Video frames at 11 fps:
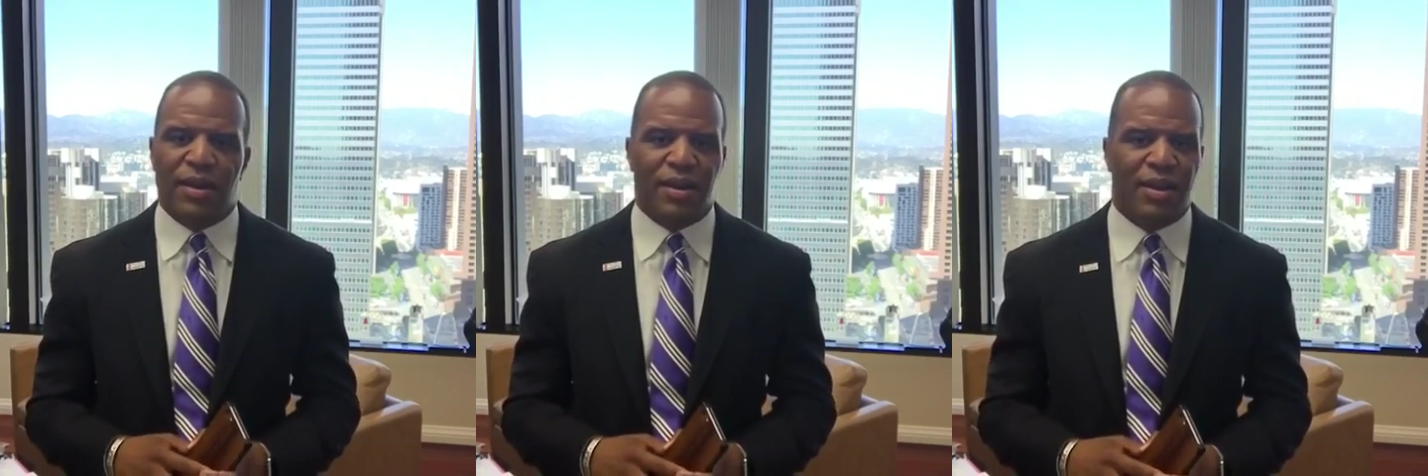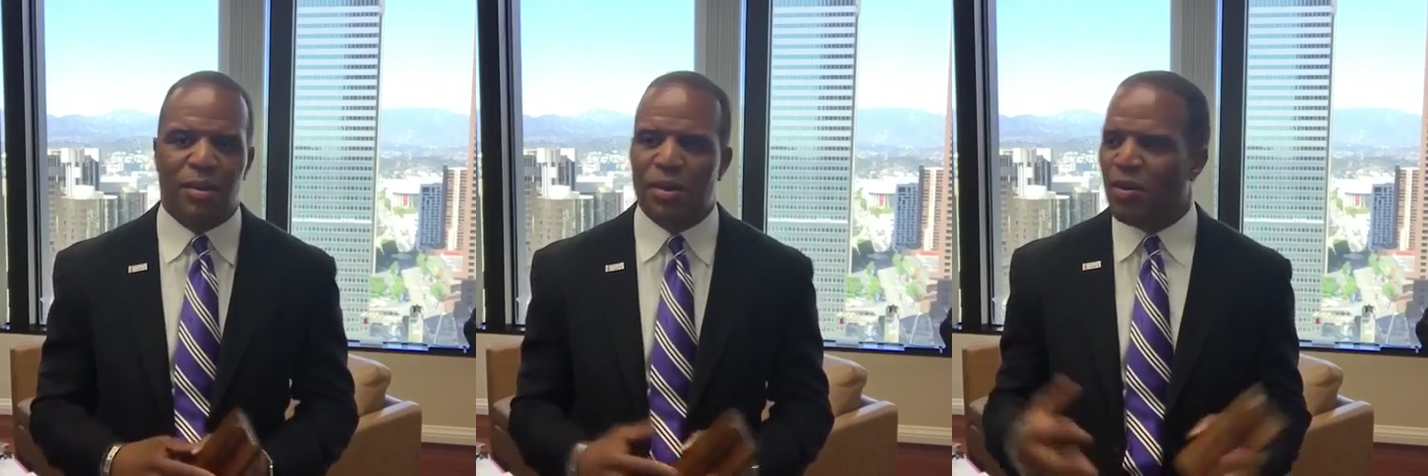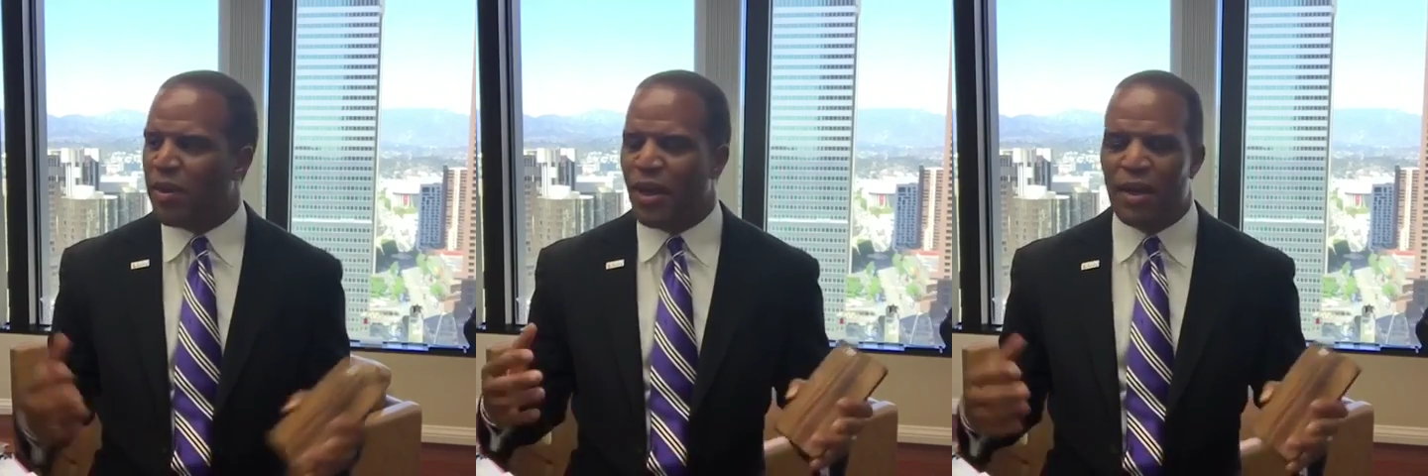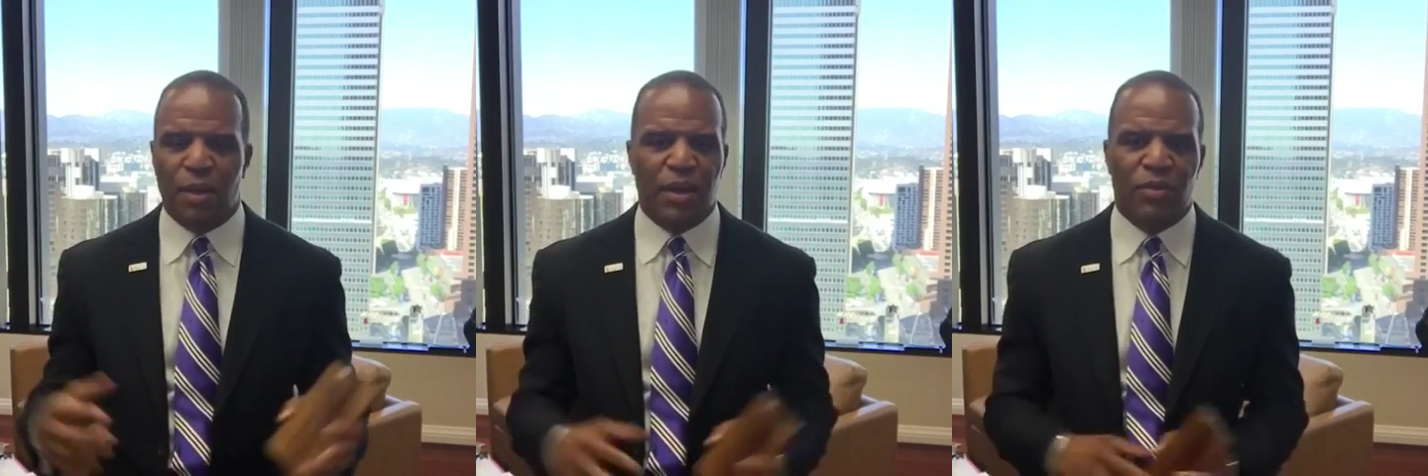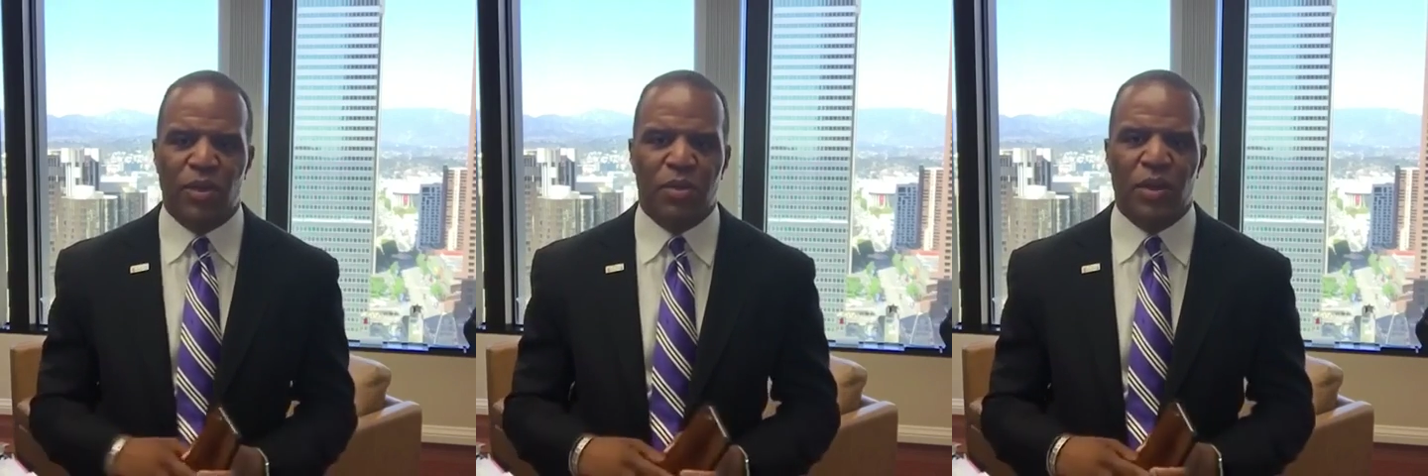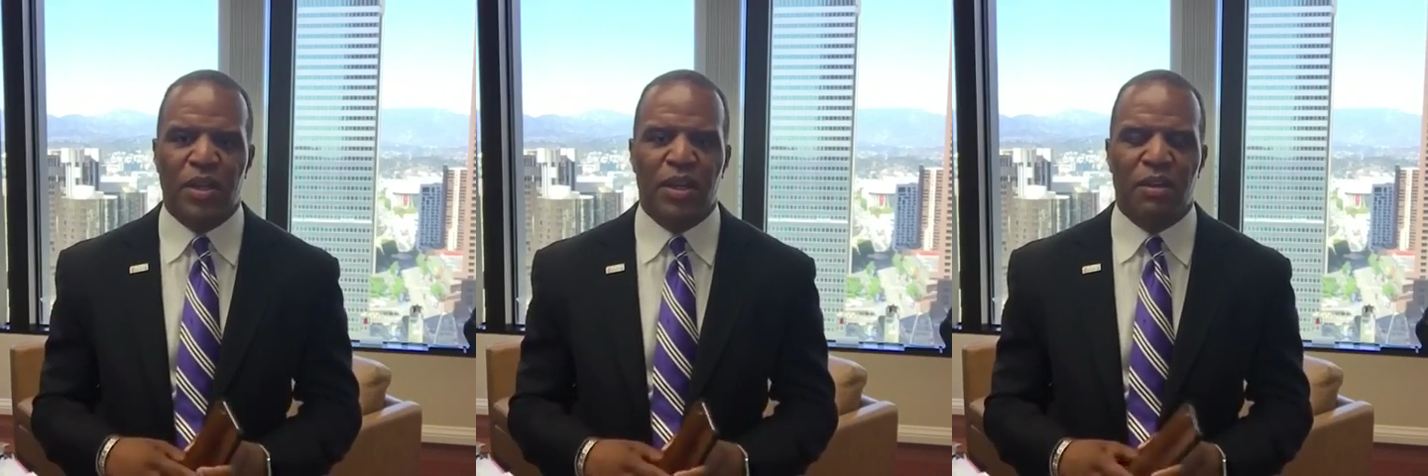Come on, man. I mean,
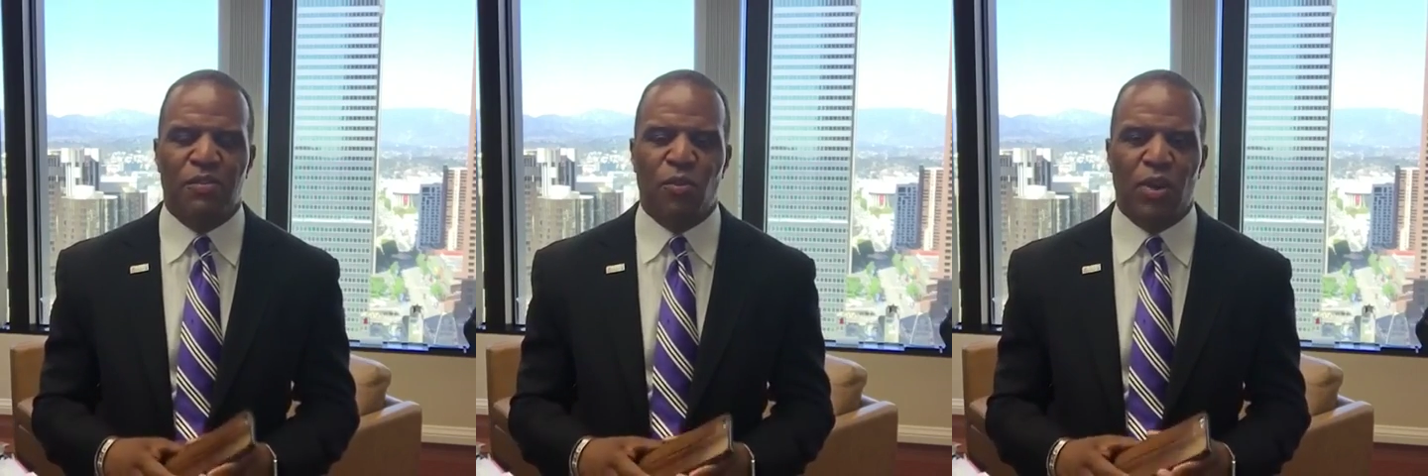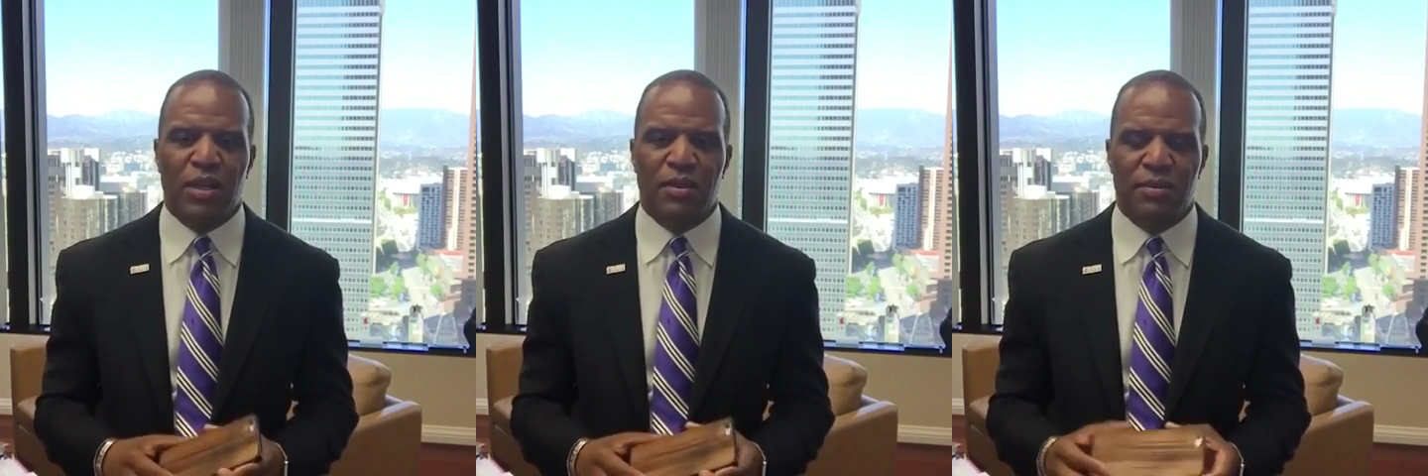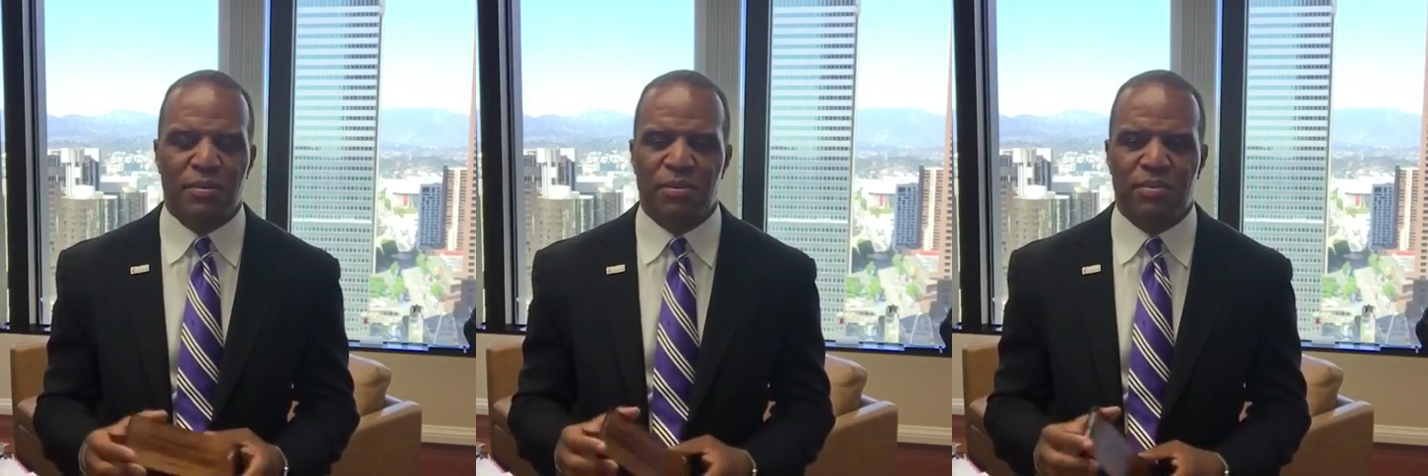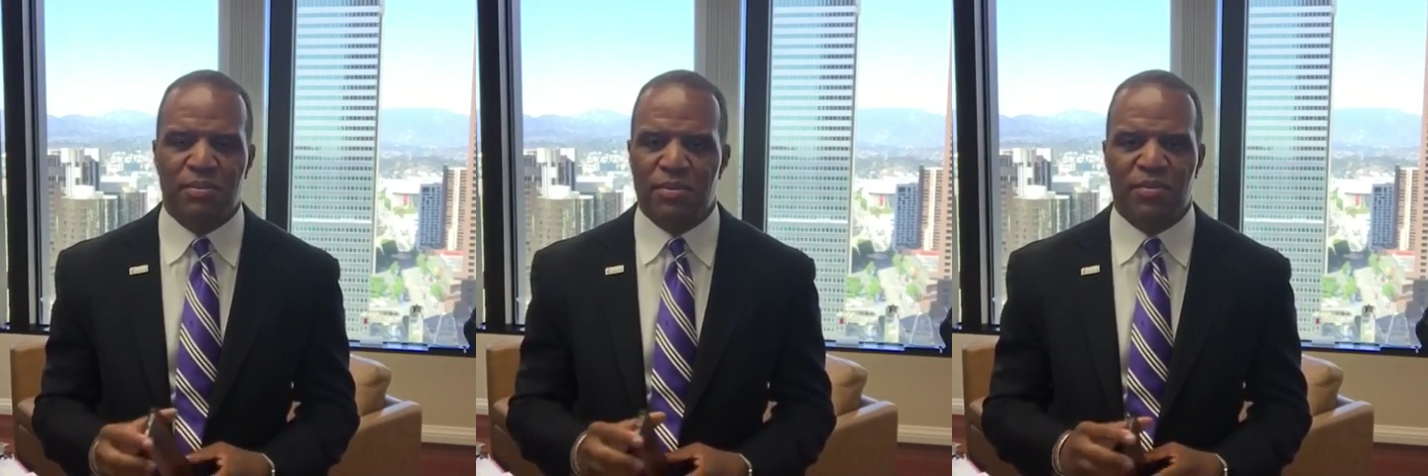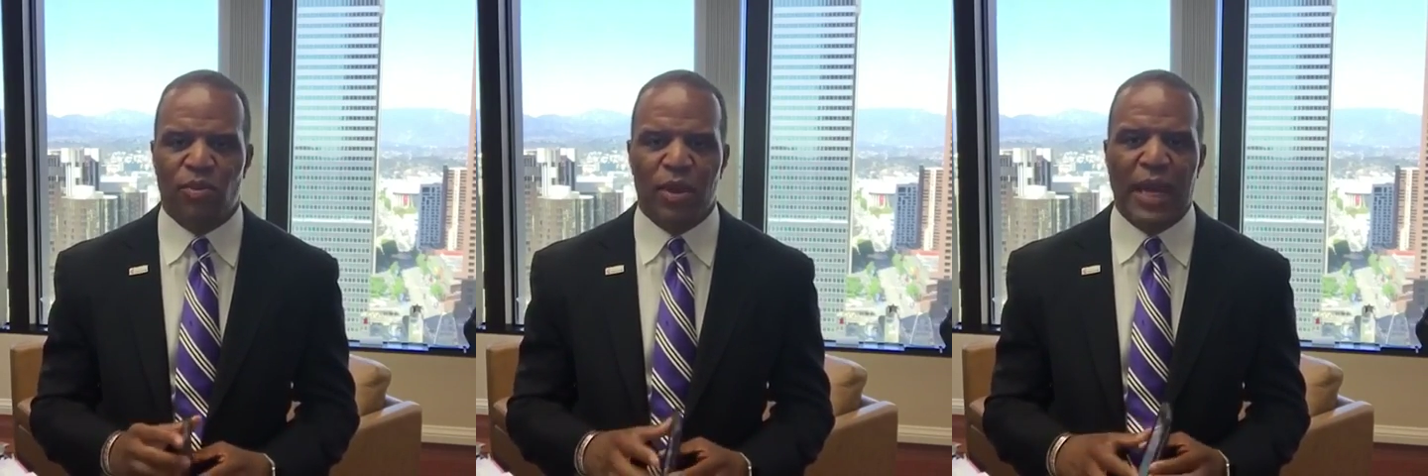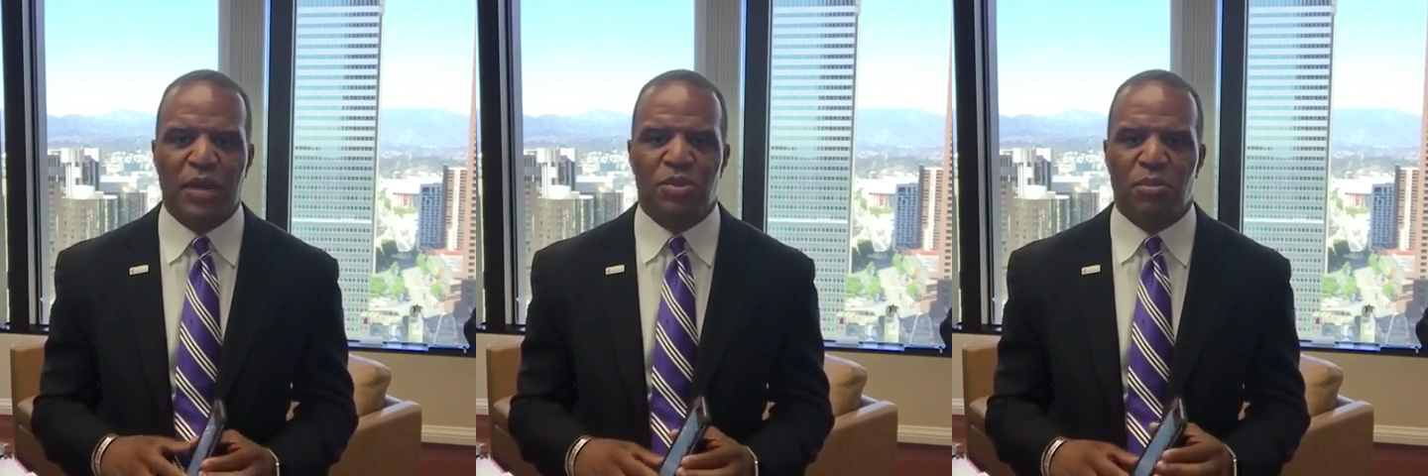we needed 40
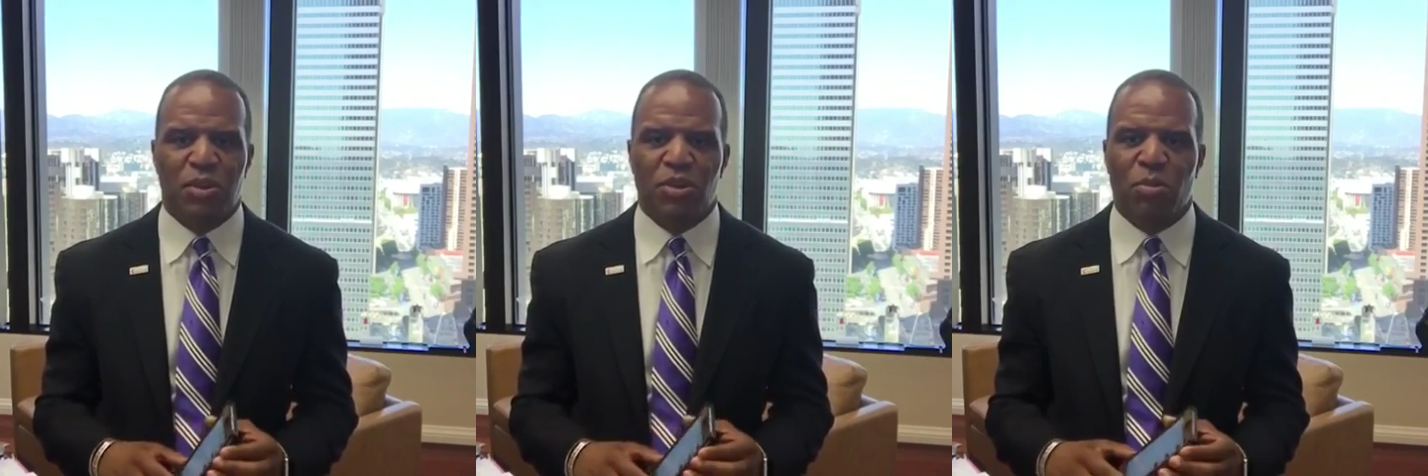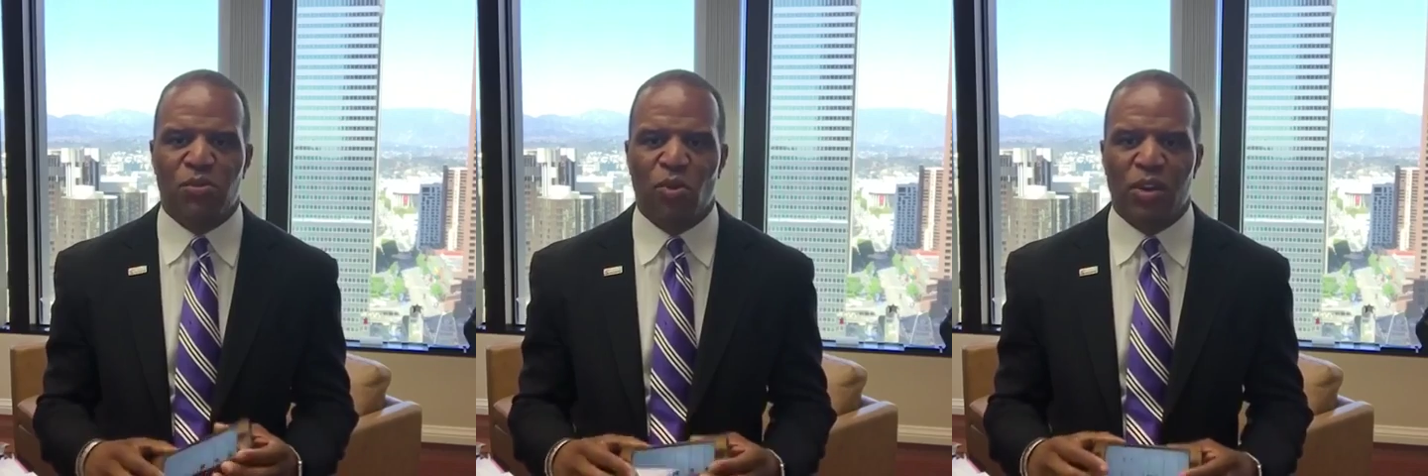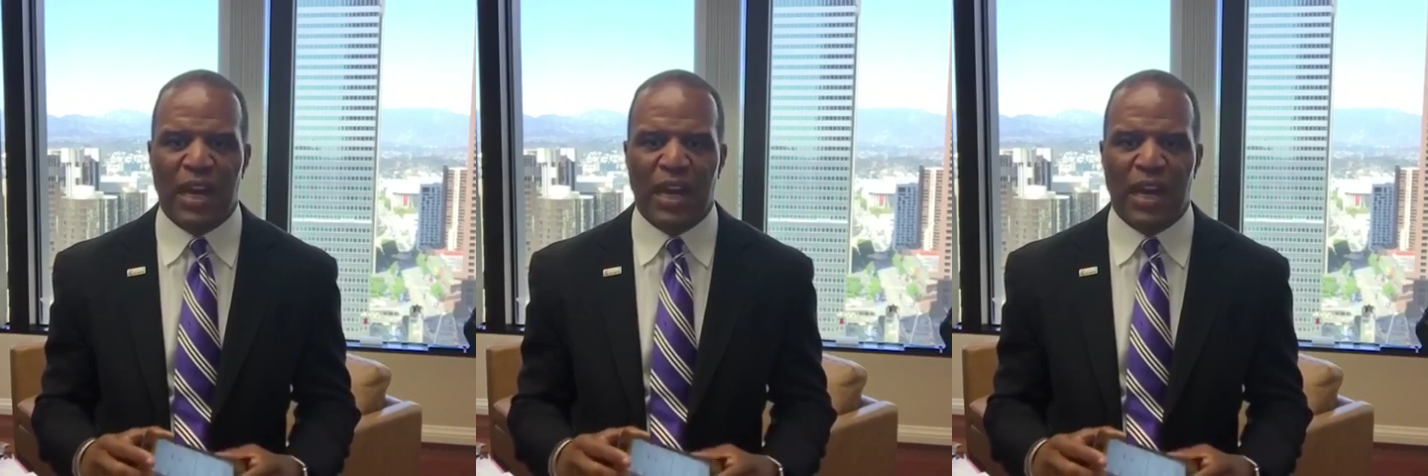acres and a mule before.